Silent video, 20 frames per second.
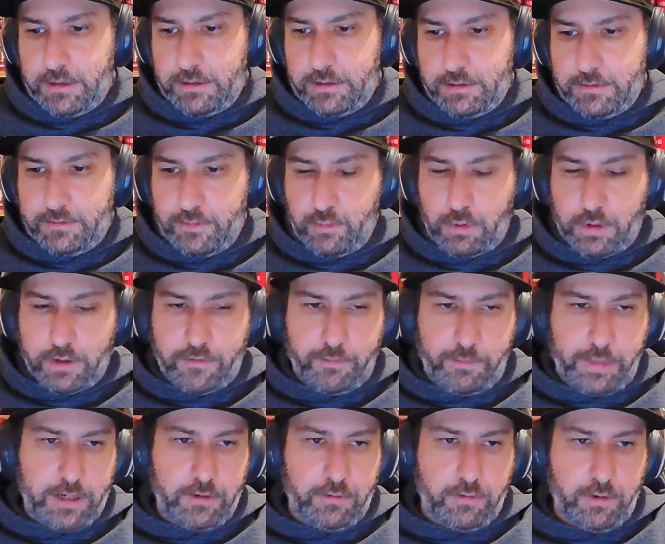for want of a
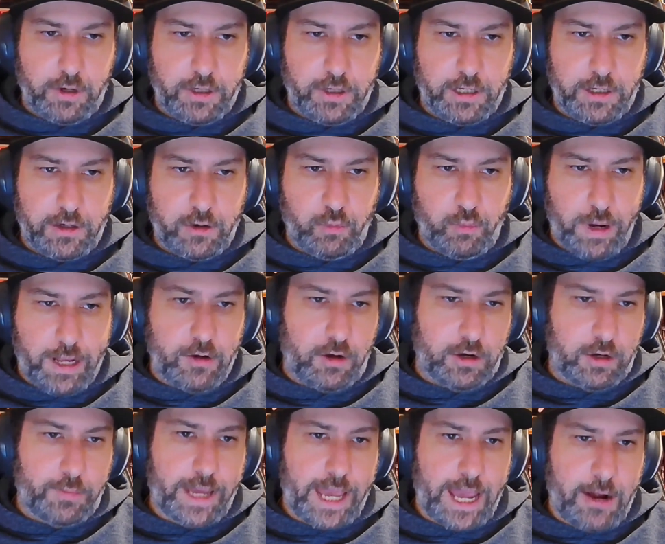better word, I know we're
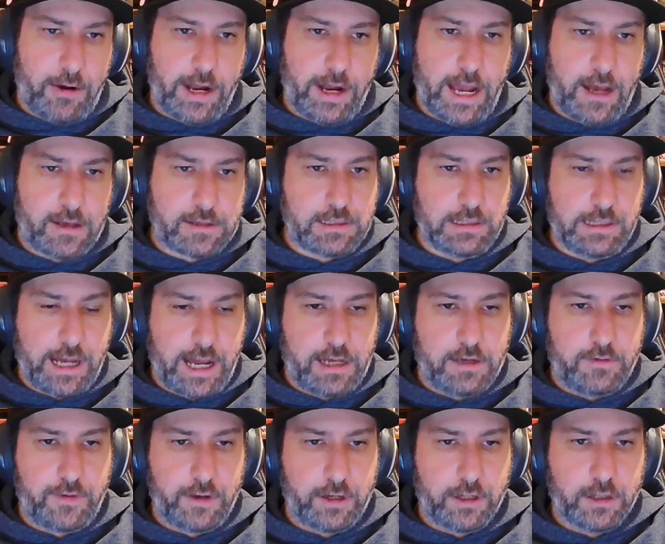not a powerhouse in the
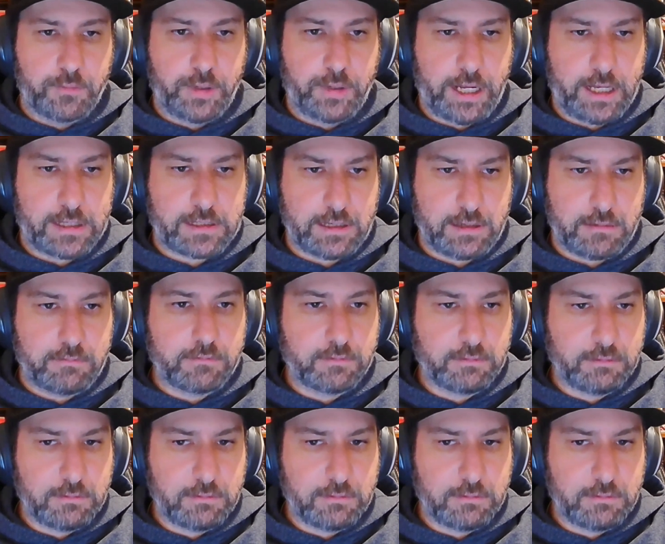AFL, but as a